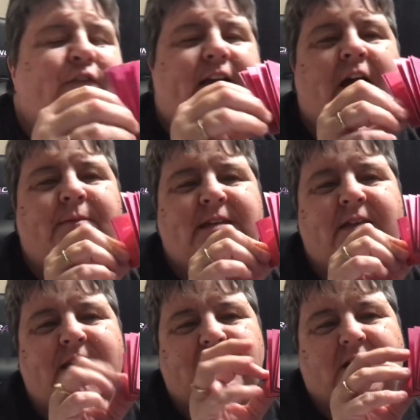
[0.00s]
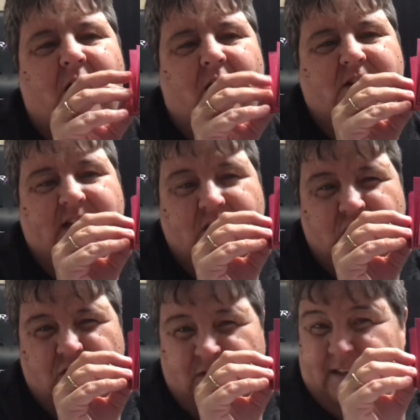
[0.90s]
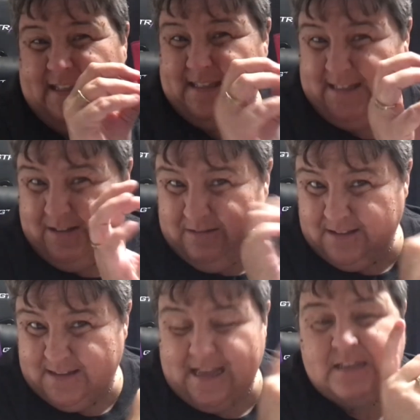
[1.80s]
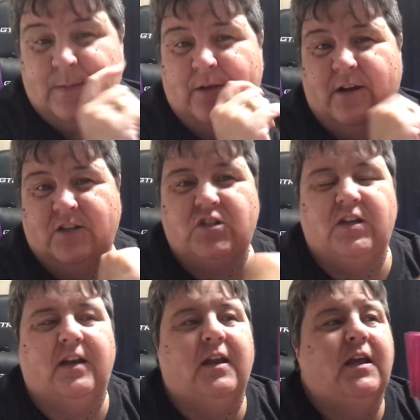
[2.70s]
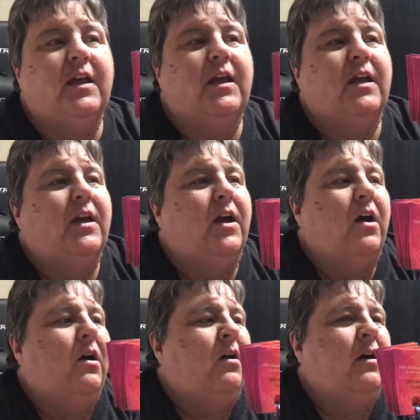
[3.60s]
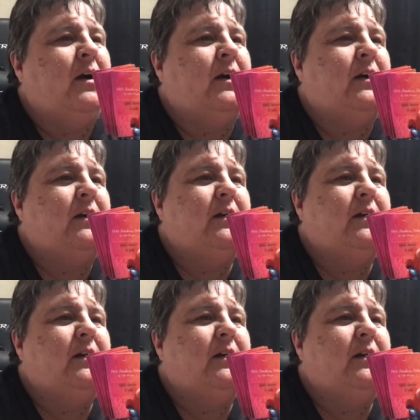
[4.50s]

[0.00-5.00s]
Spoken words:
comes on these cards, it's usually silks? That's my question. Or...